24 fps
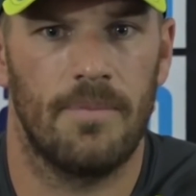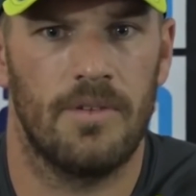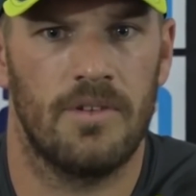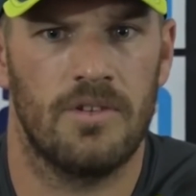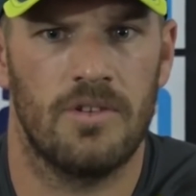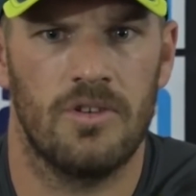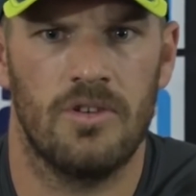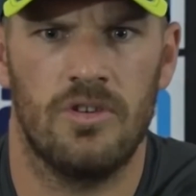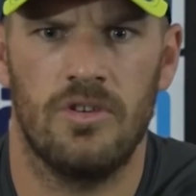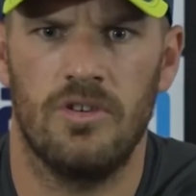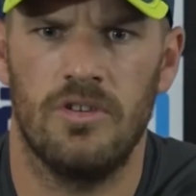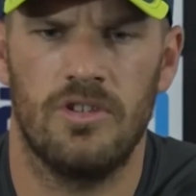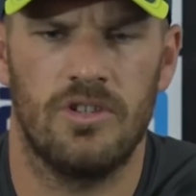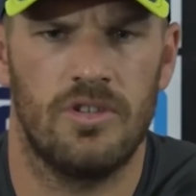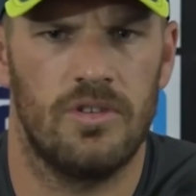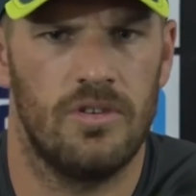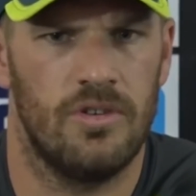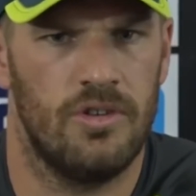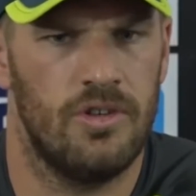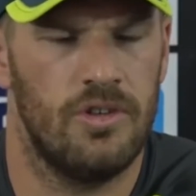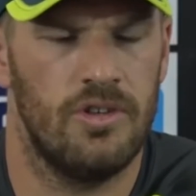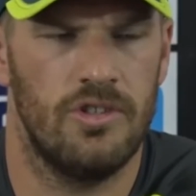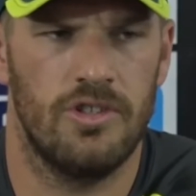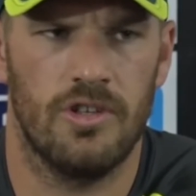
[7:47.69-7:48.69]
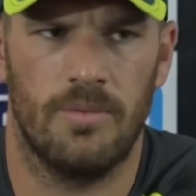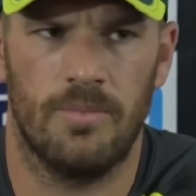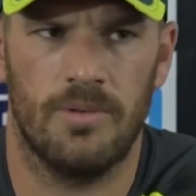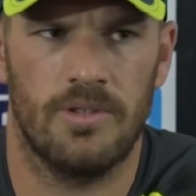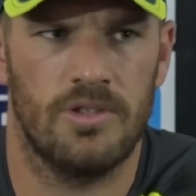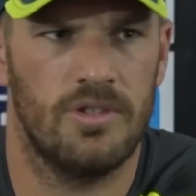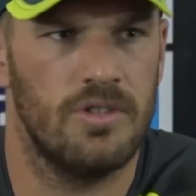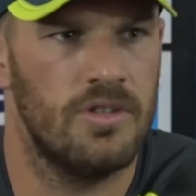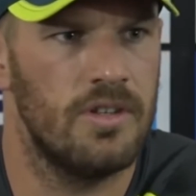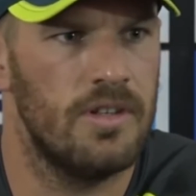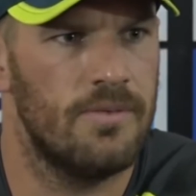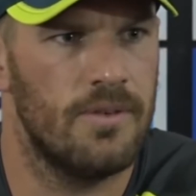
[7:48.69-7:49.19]
it's a huge, huge
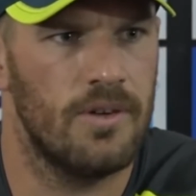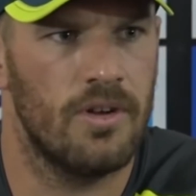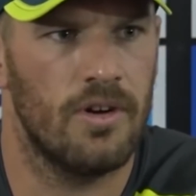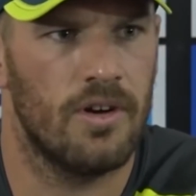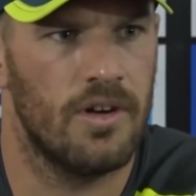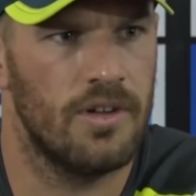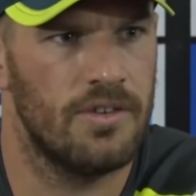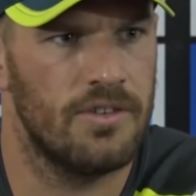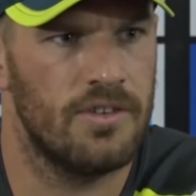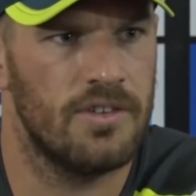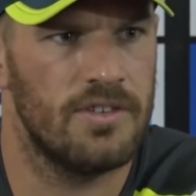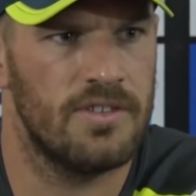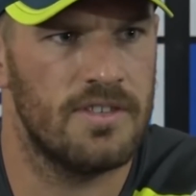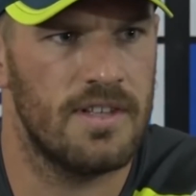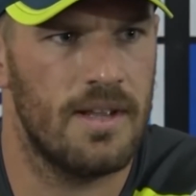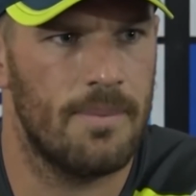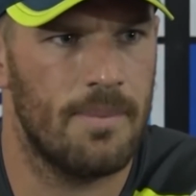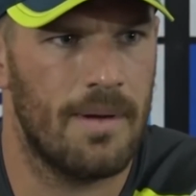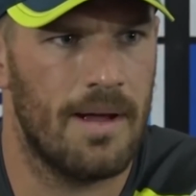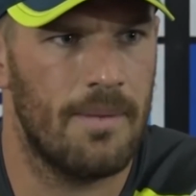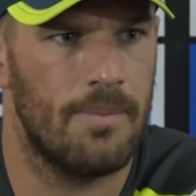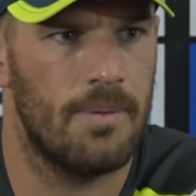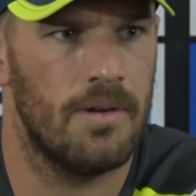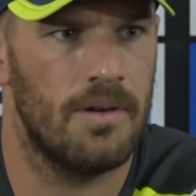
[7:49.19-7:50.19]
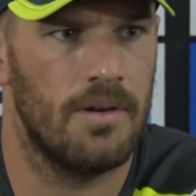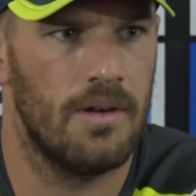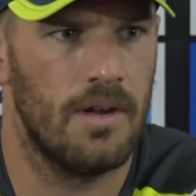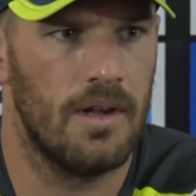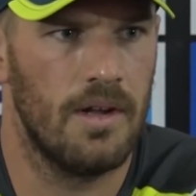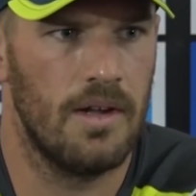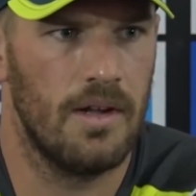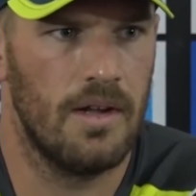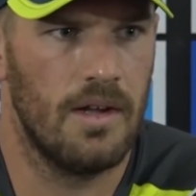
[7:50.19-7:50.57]
opportunity for guys to step up and